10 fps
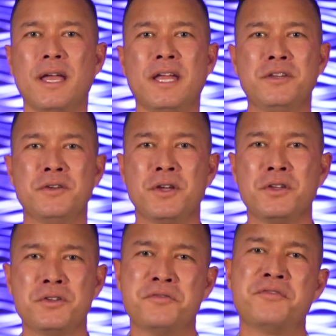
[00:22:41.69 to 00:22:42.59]
and
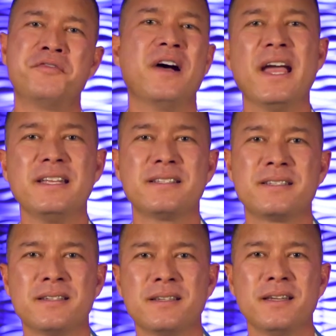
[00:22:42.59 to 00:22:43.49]
you
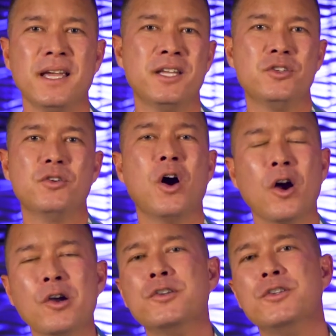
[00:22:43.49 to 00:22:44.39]
fight and you
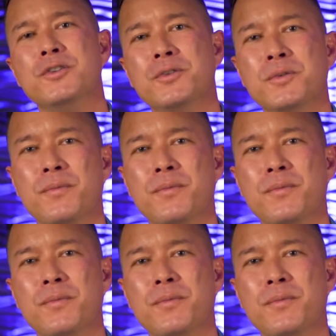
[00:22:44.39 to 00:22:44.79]
argue